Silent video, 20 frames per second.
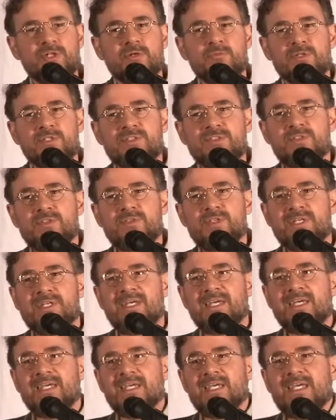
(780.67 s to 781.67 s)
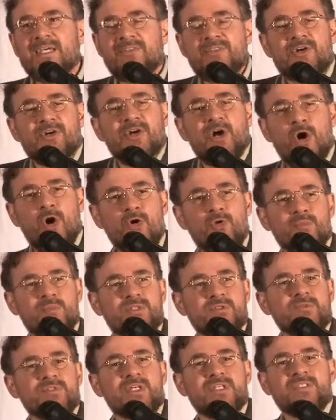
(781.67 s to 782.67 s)
They would so that in their
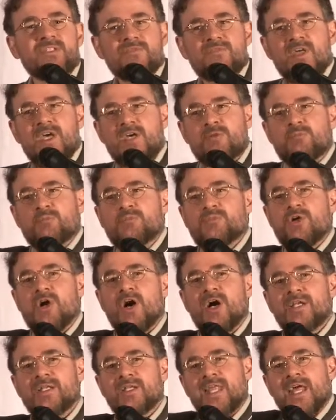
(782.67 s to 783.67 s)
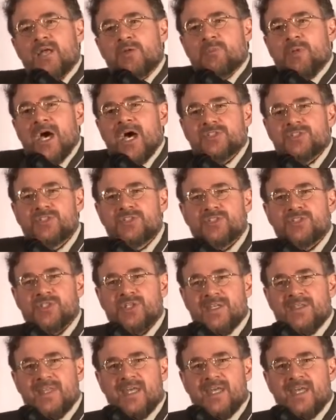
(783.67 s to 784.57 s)
homes it was as if they had brought that pasture and